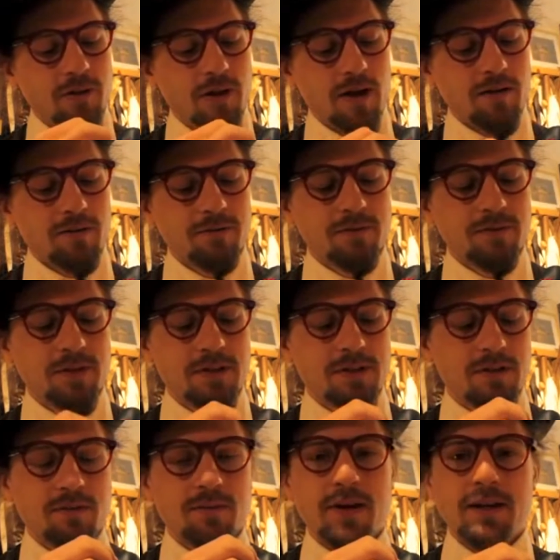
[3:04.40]
you have
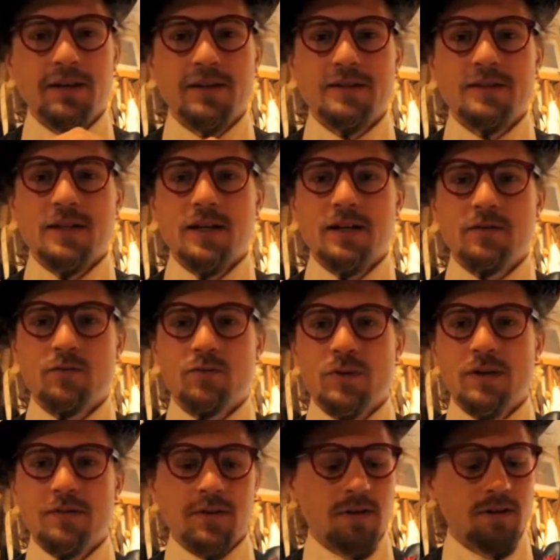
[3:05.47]
this thread that's kind of
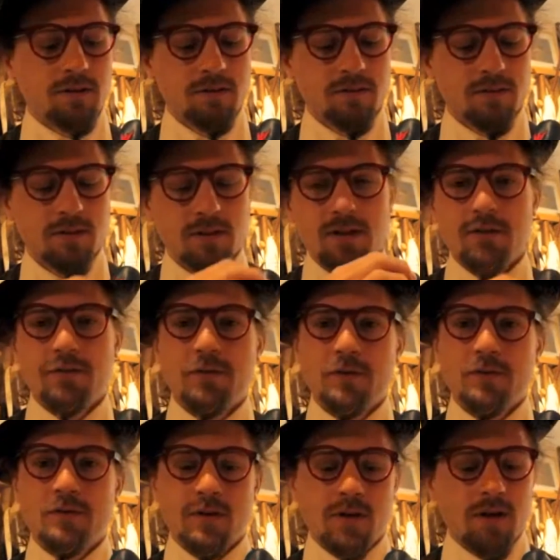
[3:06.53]
weaving the
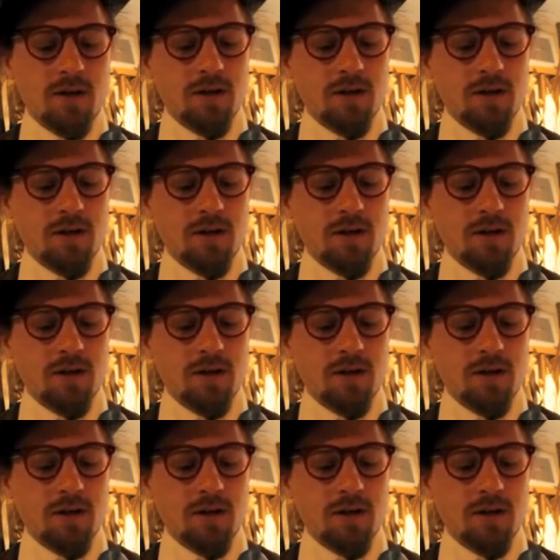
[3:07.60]
different